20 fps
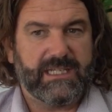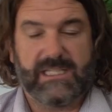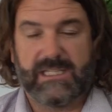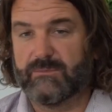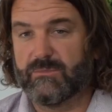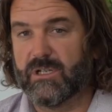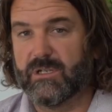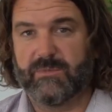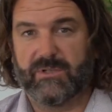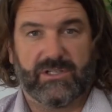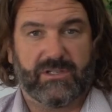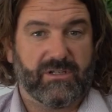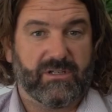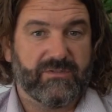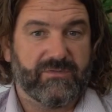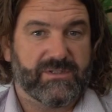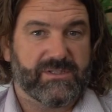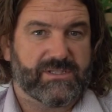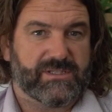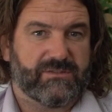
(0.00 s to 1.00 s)
At the moment,
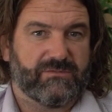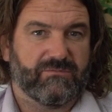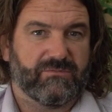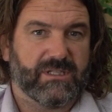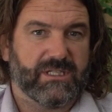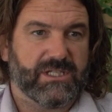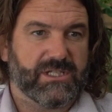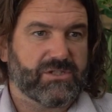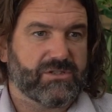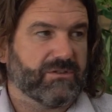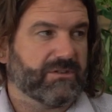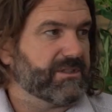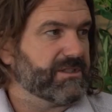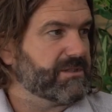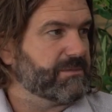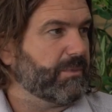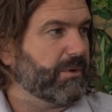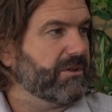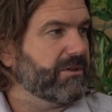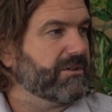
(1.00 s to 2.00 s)
COVID's really shone a
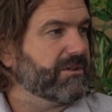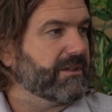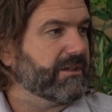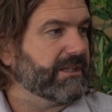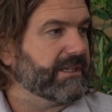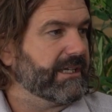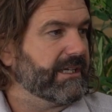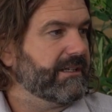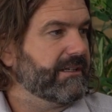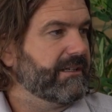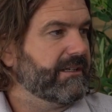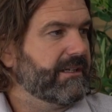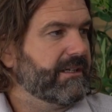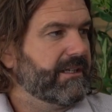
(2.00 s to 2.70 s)
spotlight on that.